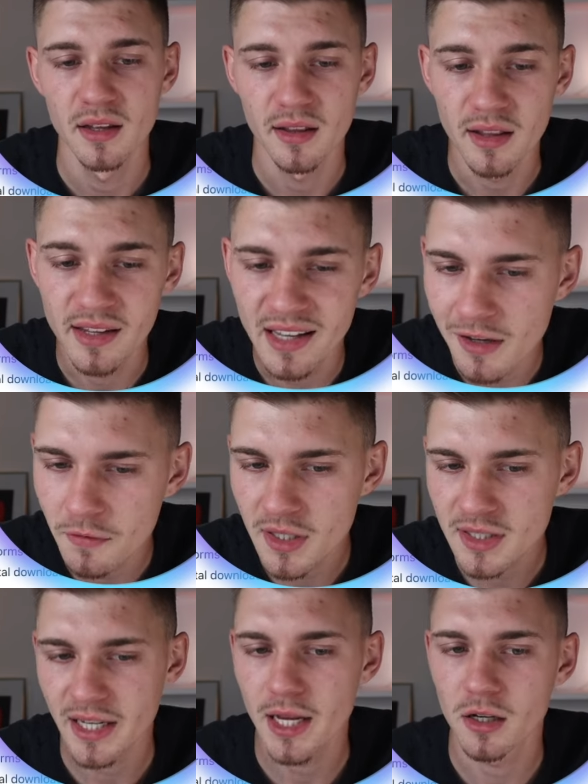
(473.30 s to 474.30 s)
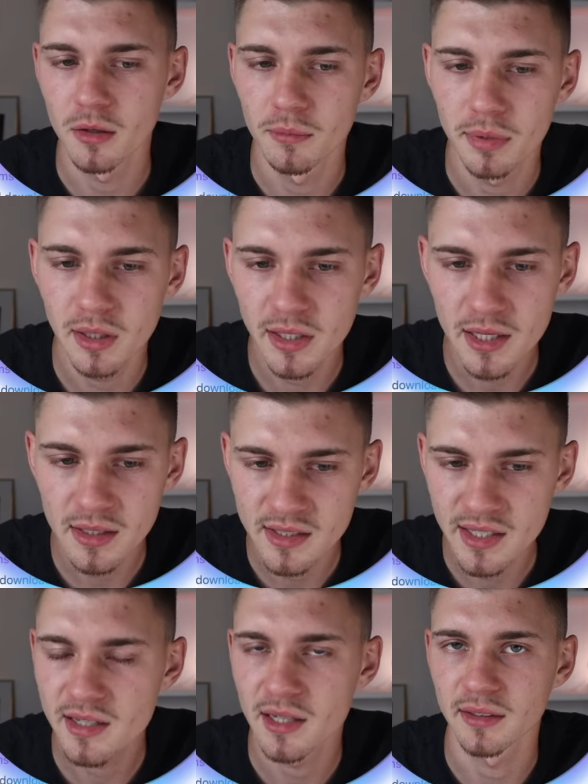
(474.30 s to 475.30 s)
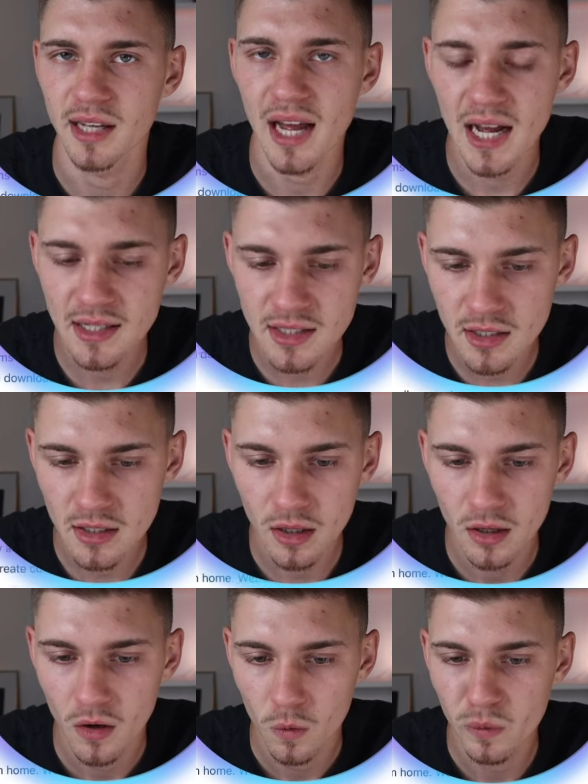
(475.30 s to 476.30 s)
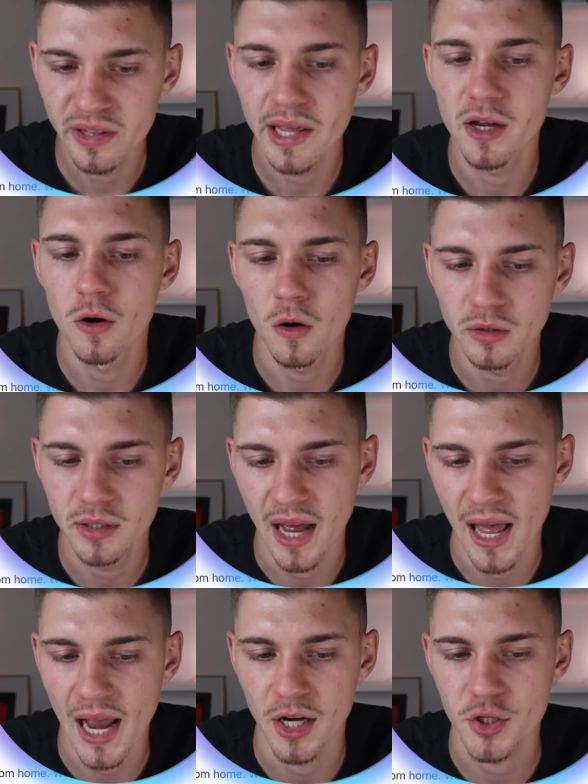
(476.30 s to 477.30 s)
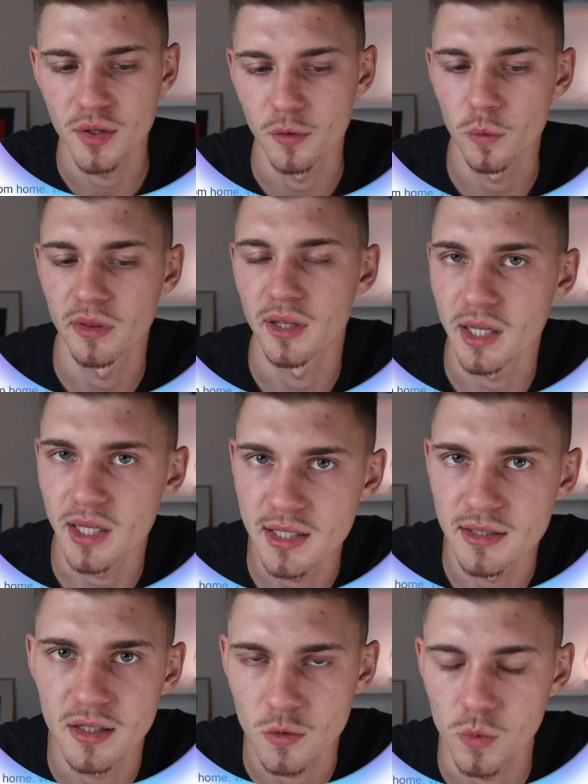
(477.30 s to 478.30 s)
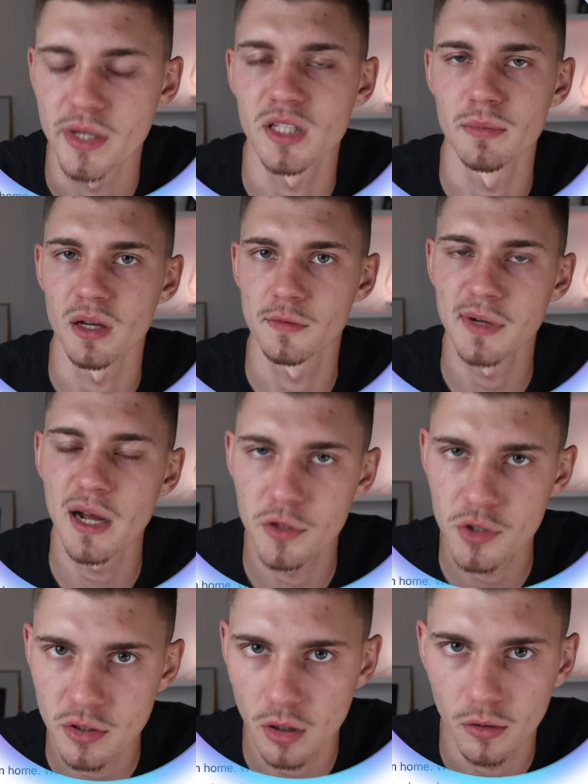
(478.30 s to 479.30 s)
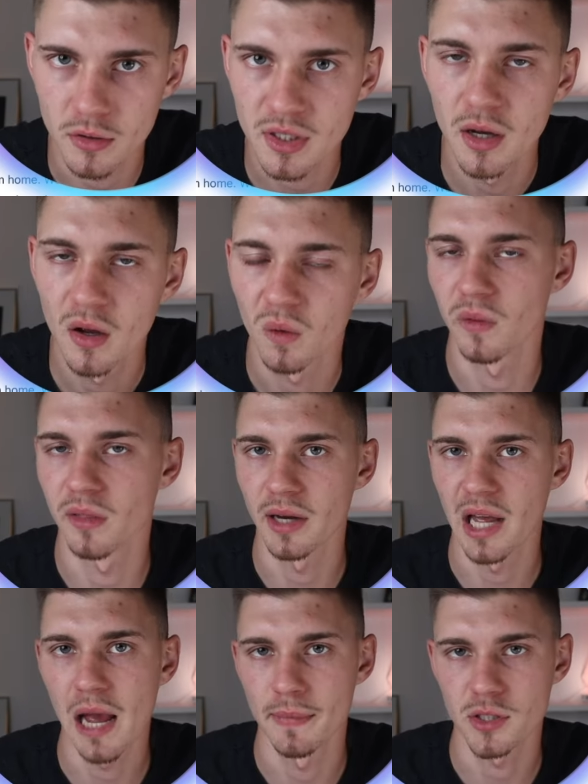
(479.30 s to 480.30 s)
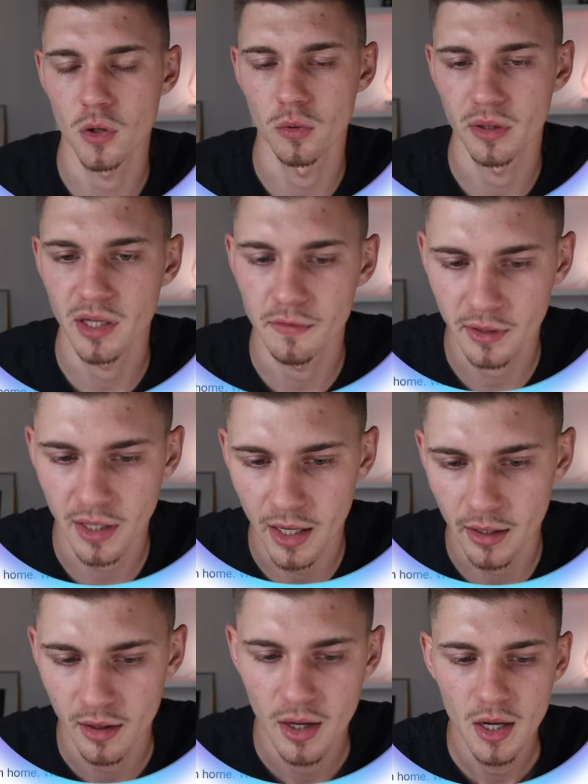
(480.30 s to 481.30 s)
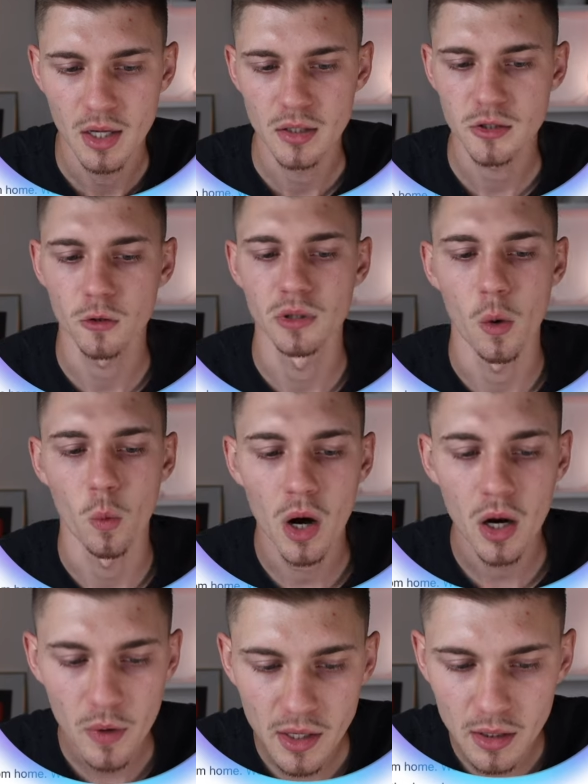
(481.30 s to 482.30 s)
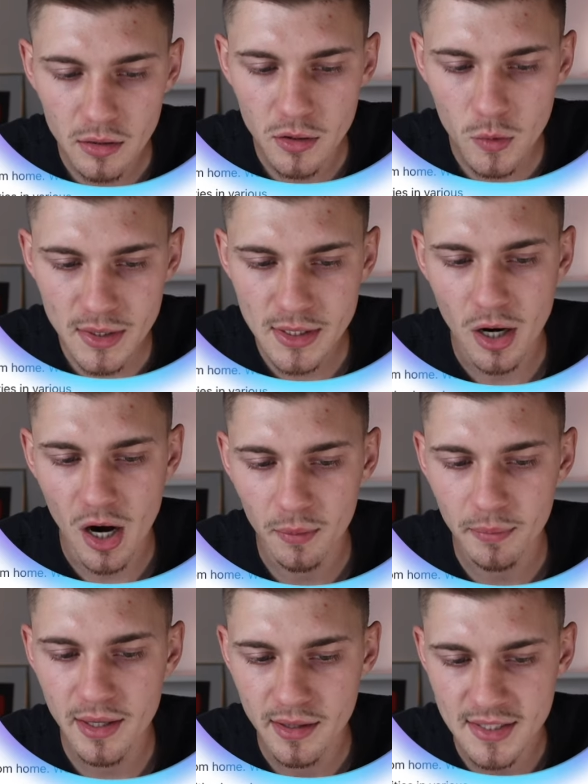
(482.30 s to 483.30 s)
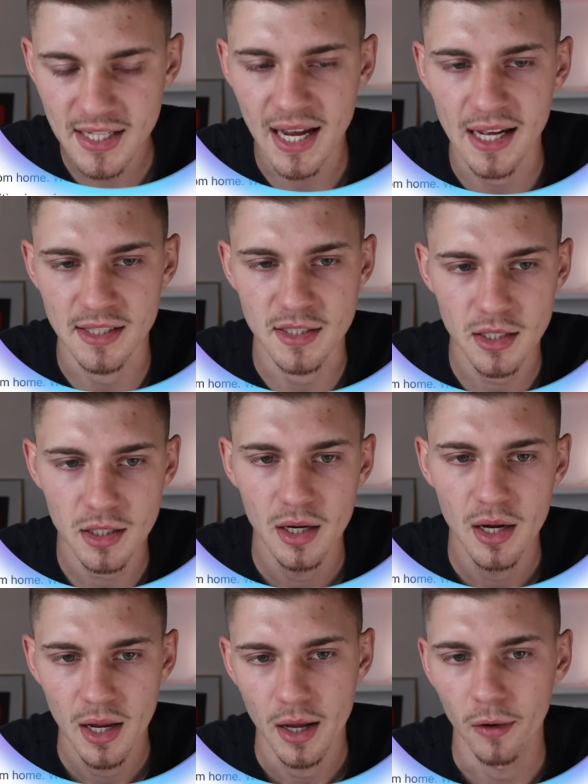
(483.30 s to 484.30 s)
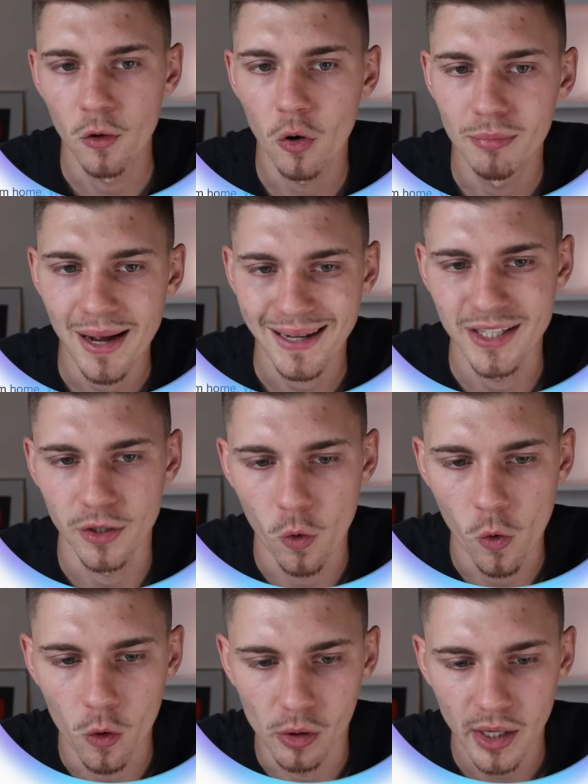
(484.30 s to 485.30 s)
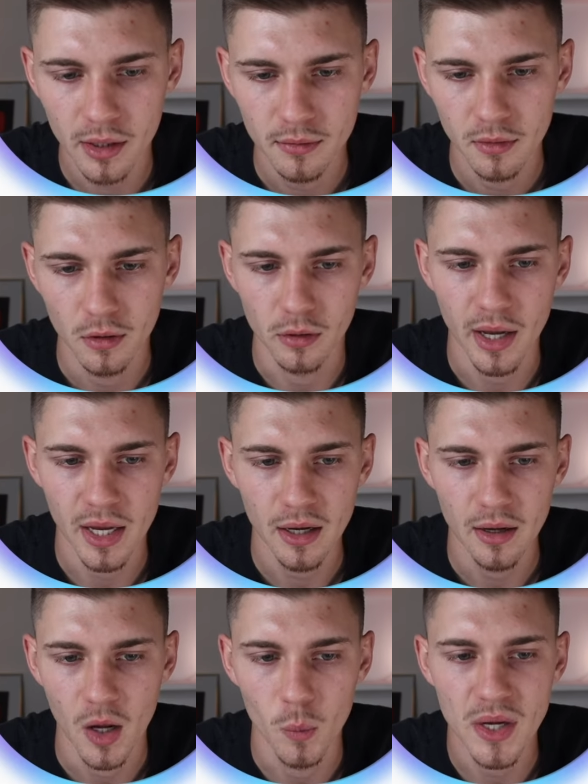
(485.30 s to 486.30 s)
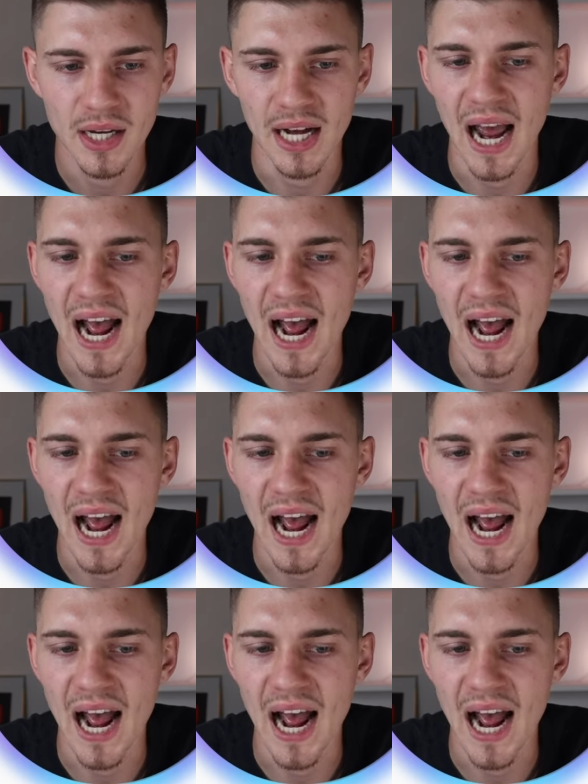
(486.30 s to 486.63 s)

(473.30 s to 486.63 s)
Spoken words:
It gave us a complete detailed answer with a call to action with the easiest way to make $500 with an Amazon gift card. So now what we can do is copy this answer, go back to Quora, okay? And we can